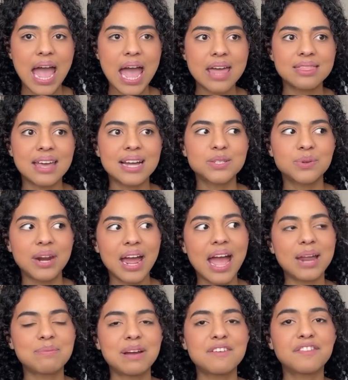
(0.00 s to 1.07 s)
And that's when I
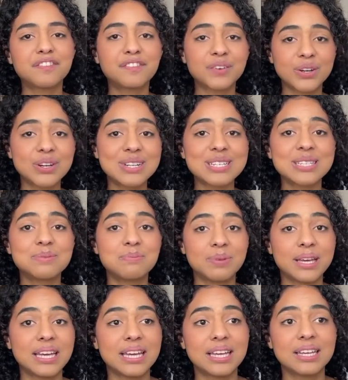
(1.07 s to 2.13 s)
had my first
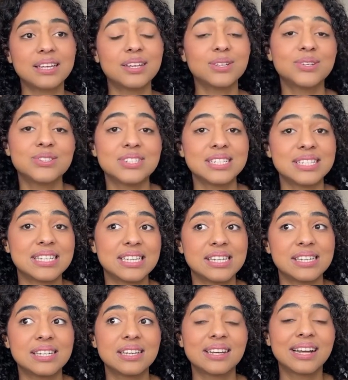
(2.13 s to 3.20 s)
big
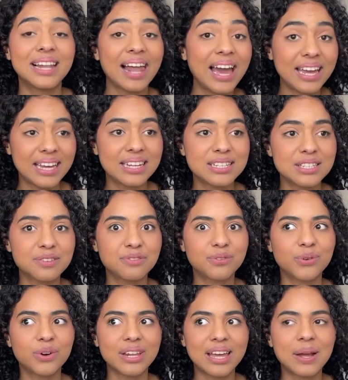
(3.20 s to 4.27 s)
UGC client
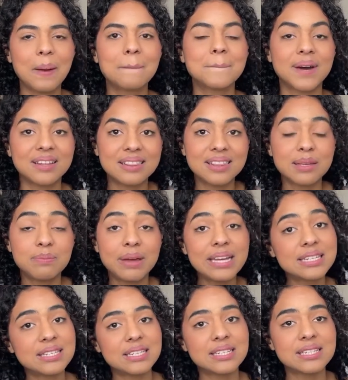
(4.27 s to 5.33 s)
for like a monthly
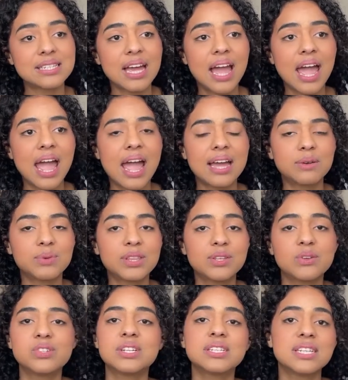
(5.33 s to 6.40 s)
basis. And with
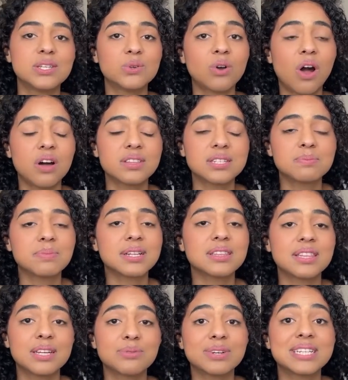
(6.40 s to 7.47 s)
UGC, you call this
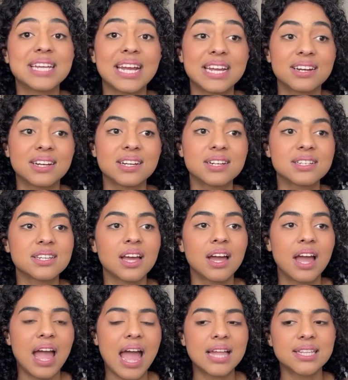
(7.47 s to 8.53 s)
monthly retainers.
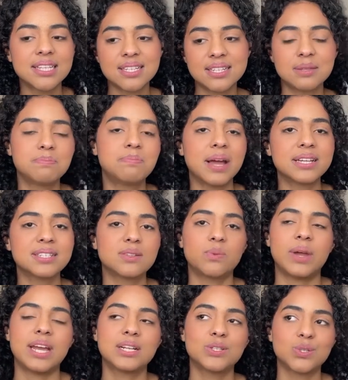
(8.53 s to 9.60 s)
And this is the best
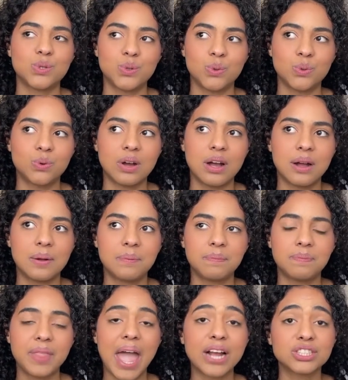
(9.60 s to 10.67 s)
way to
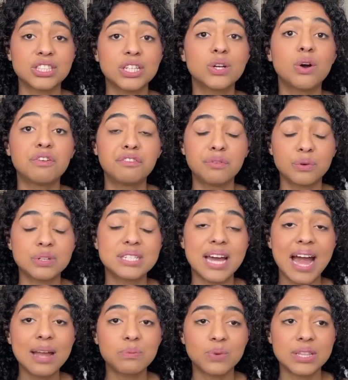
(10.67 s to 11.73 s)
um, actually go full
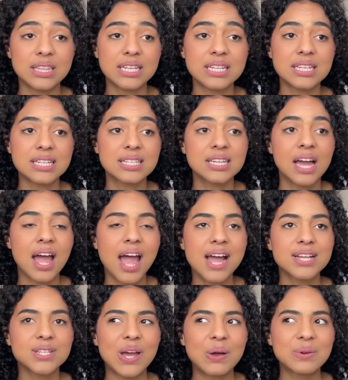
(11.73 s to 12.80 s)
time with this.
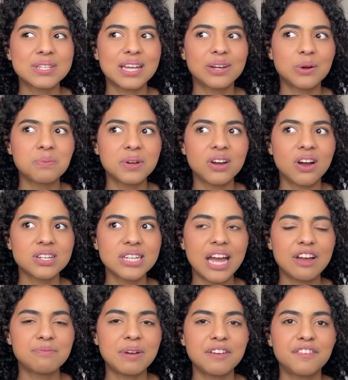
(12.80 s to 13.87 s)
So I was like, oh my gosh, I
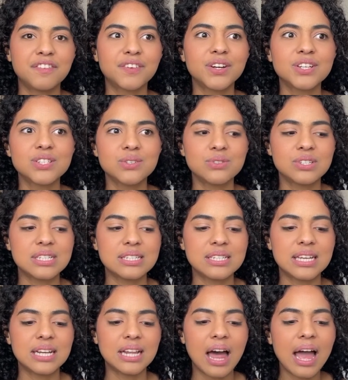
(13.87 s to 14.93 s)
have my first UGC
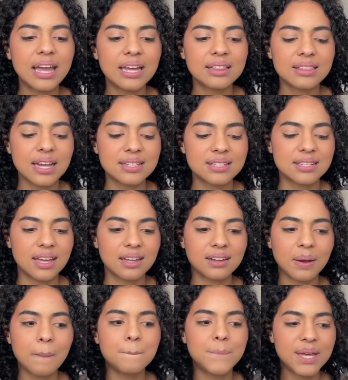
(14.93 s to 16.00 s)
client. That's like
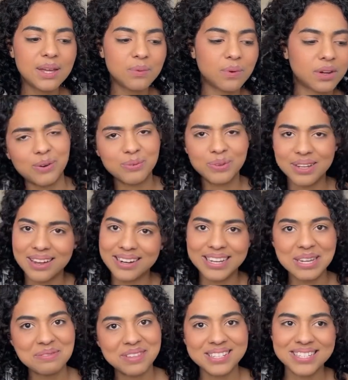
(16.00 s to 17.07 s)
a big one. we got to
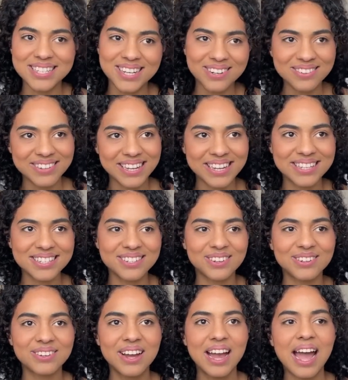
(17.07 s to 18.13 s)
keep this going.
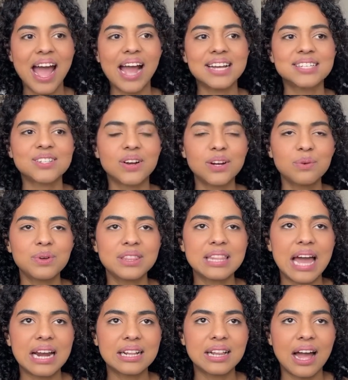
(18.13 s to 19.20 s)
So I started with
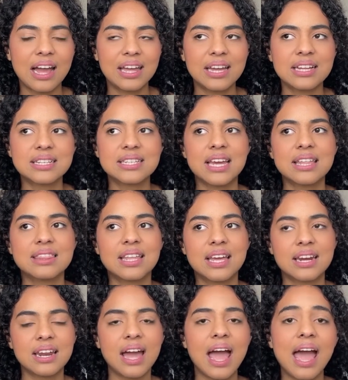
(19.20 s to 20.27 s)
that client and
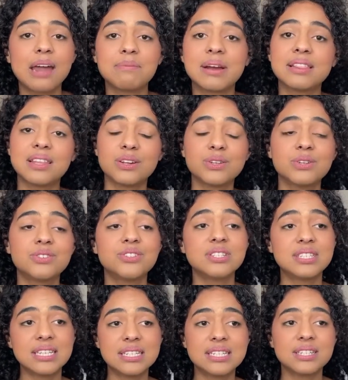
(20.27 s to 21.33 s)
then I had my little
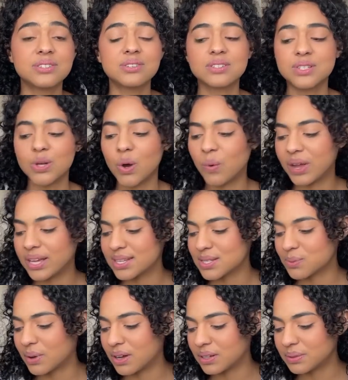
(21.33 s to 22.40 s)
UGC deals going as
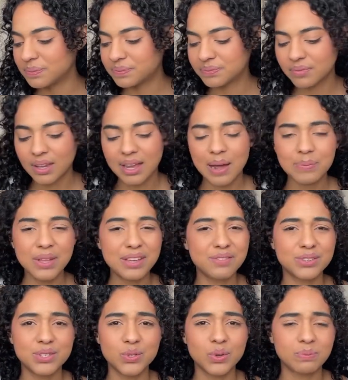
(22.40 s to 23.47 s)
well. I'm not
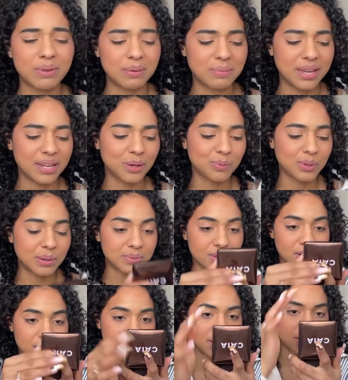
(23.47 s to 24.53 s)
even doing my makeup while I'm
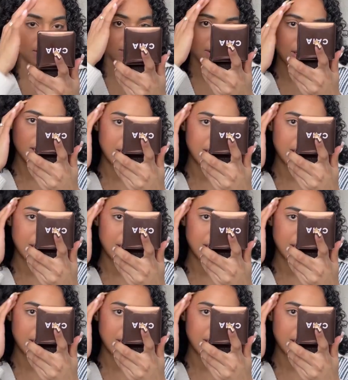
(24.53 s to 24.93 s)
talking to you.